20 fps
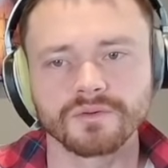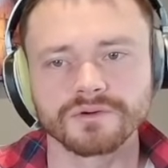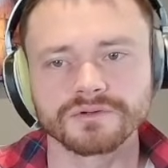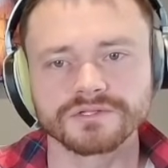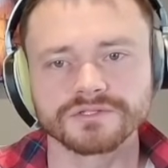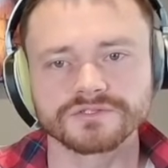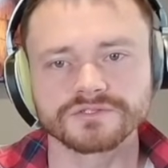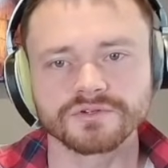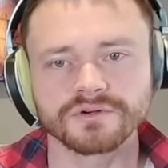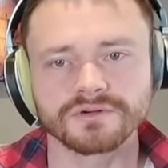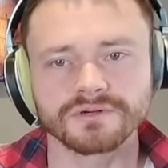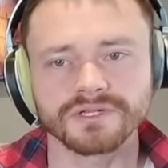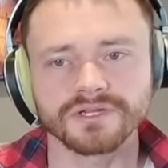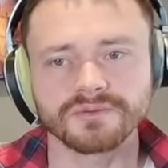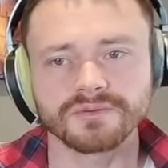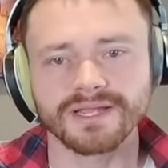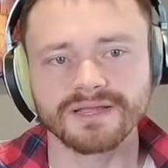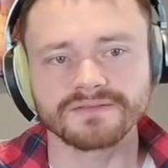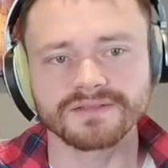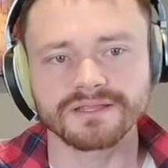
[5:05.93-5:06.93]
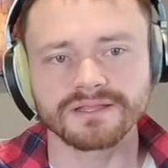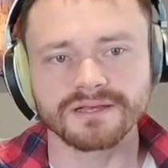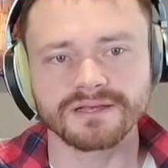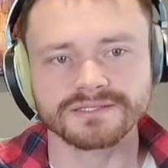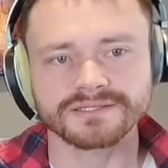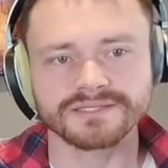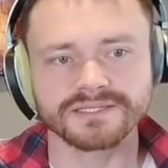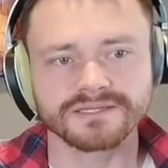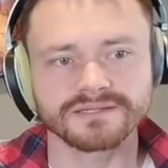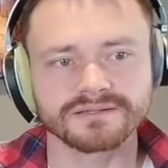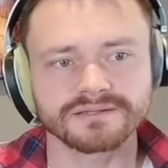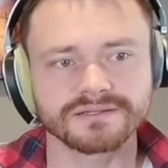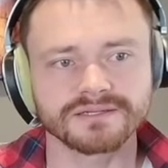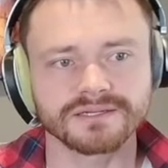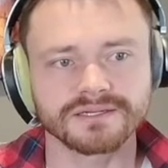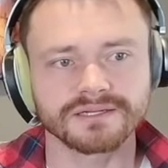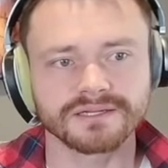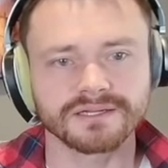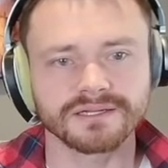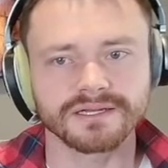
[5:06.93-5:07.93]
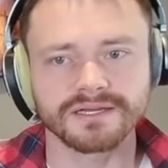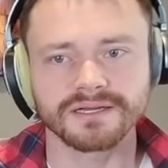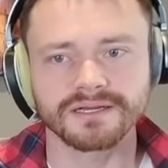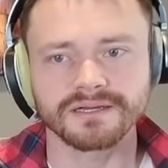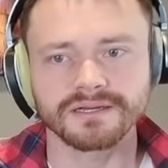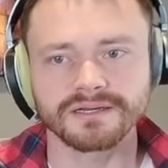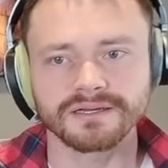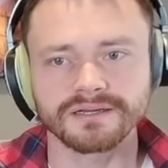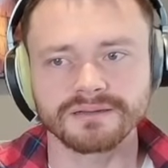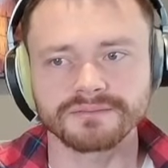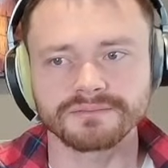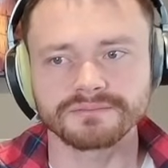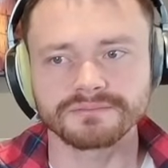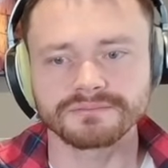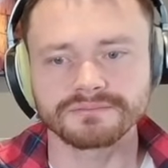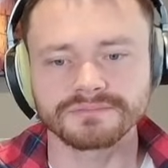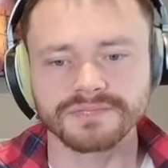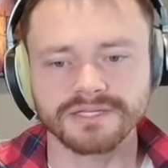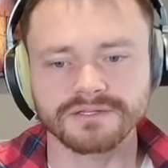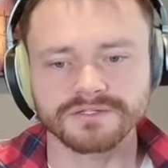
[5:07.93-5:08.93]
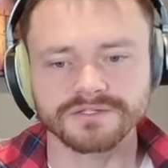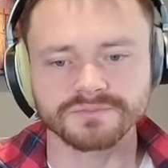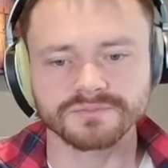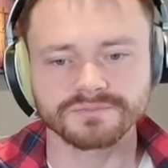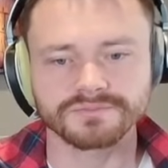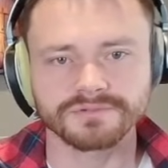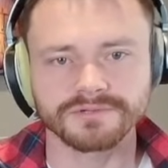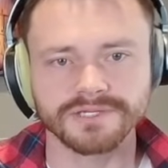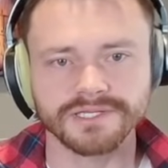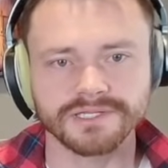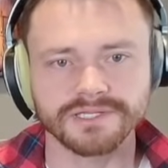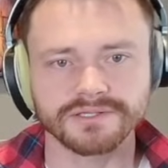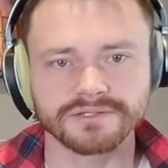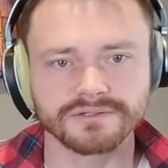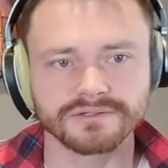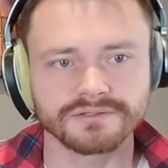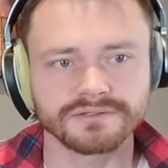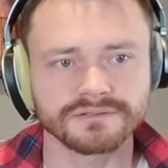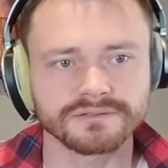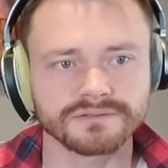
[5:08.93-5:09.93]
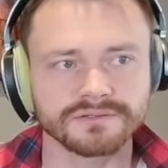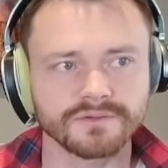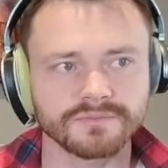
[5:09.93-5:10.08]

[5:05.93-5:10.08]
We're on the draw here. We have the lockdown. Yeah, it looks pretty good.